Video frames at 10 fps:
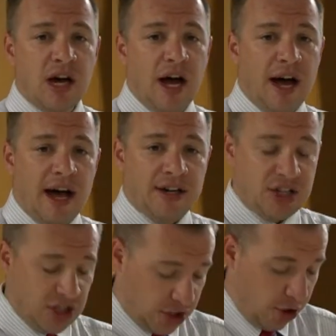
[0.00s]
uh,
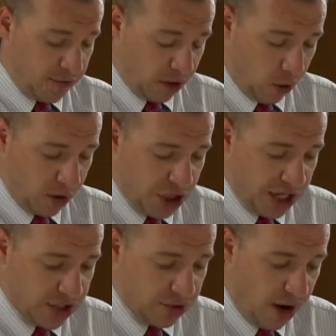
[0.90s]
to serve the Lord
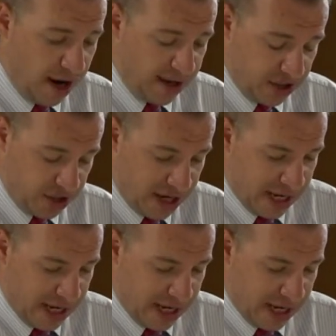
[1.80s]
Jesus Christ.